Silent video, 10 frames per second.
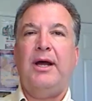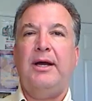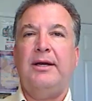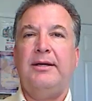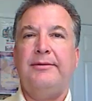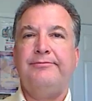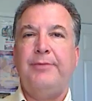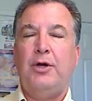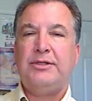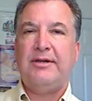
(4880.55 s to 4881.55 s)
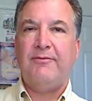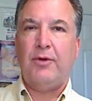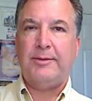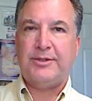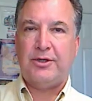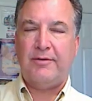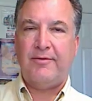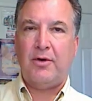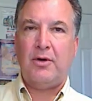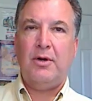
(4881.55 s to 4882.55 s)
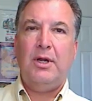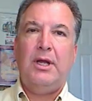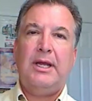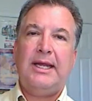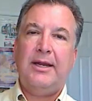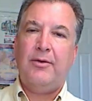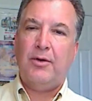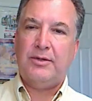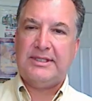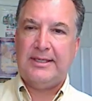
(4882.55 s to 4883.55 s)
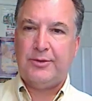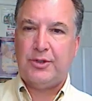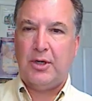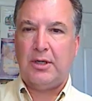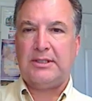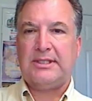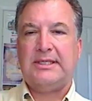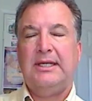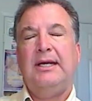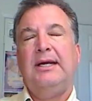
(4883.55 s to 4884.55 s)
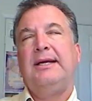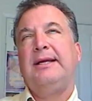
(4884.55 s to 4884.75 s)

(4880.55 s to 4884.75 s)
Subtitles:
hosted VoIP server, get your own SIP trunks,